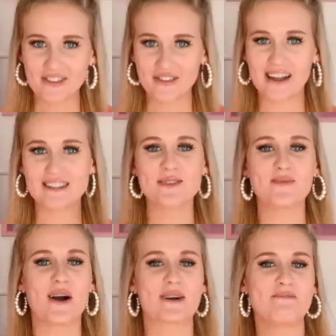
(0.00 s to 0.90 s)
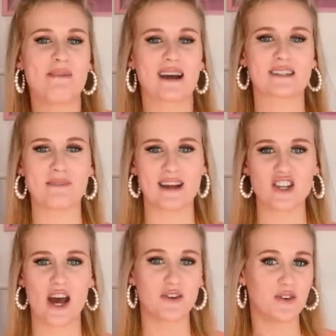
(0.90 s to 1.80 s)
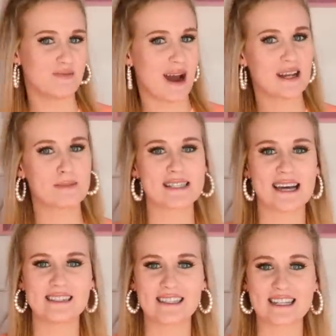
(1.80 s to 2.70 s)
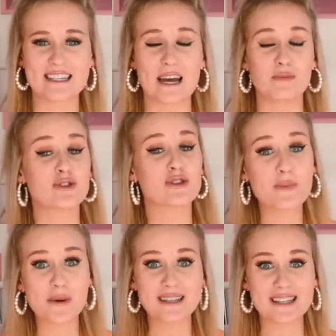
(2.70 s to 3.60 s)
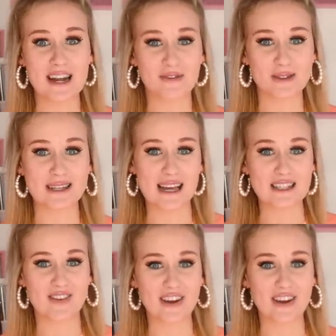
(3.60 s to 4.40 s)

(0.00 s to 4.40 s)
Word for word: Hey friends, and welcome back to my channel. My name is Annalise and I'm super excited for today's